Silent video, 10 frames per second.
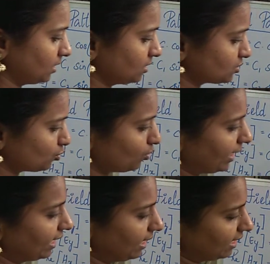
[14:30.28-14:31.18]
So
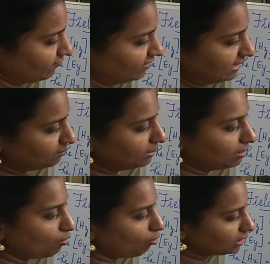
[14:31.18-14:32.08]
will it be
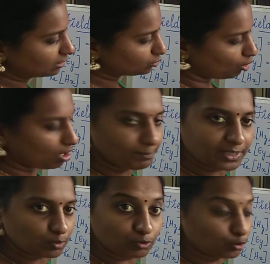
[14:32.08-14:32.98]
on the top
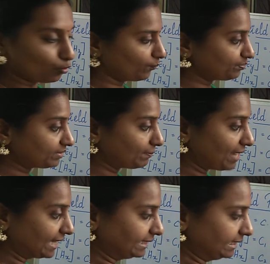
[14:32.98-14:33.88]
alone? No, the
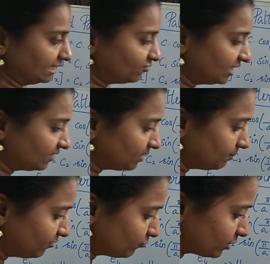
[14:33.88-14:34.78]
magnetic field will
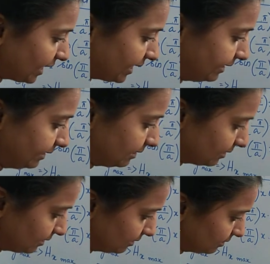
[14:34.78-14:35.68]
be for the
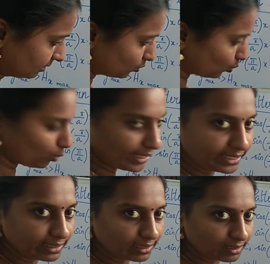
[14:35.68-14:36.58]
entire Y
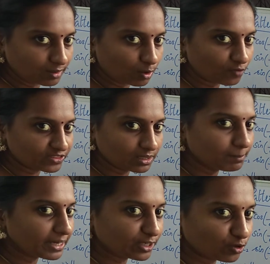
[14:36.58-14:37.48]
of the
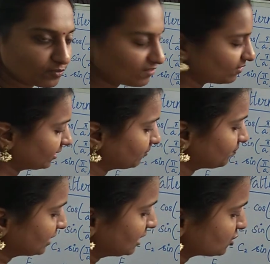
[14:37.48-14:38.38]
microwave guide.
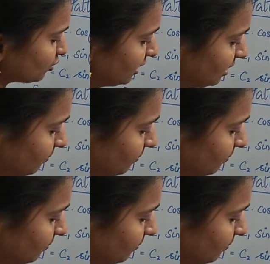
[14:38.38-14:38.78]
So it will